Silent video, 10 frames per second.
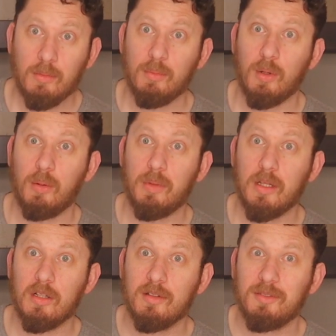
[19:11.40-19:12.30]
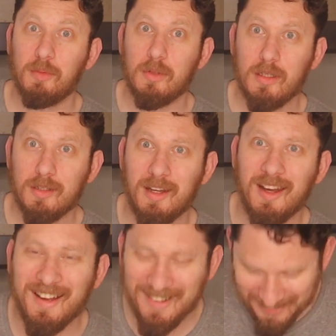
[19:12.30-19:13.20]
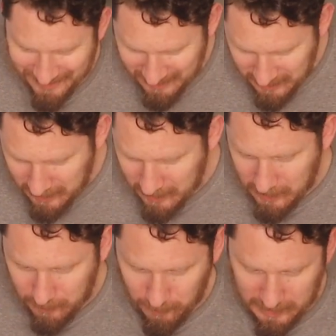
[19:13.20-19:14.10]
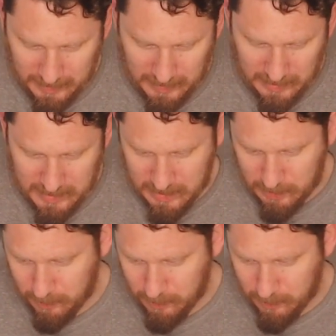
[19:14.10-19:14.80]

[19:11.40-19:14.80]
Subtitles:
probably not from there. But it's